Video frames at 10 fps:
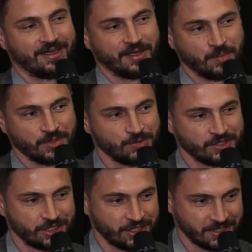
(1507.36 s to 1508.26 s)
I'm
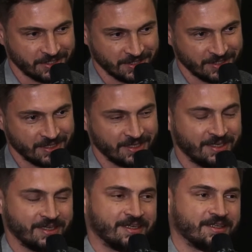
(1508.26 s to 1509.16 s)
afraid
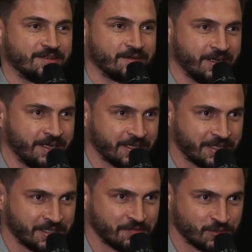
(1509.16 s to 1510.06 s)
that
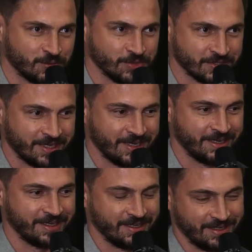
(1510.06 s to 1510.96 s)
integrity is
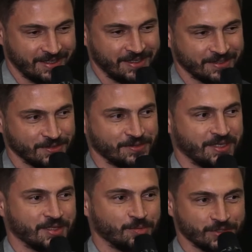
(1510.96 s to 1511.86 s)
not something that
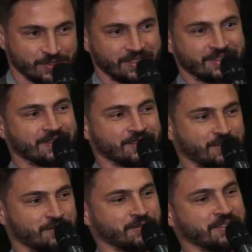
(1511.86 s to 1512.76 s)

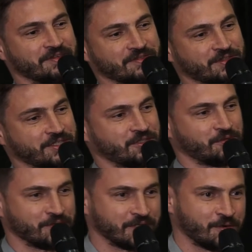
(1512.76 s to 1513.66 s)
you come across
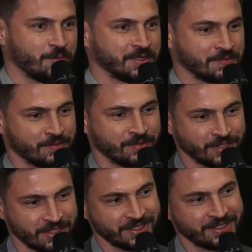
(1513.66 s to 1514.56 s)
that often,
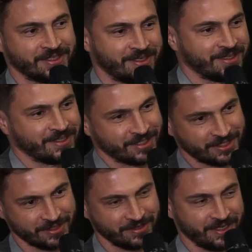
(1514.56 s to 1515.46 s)
but we have
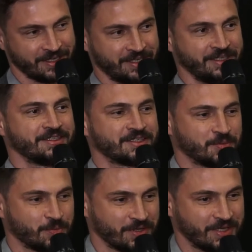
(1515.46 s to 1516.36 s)

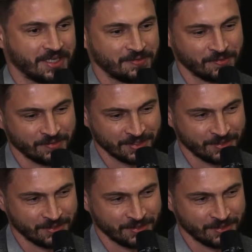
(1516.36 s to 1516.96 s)
integrity.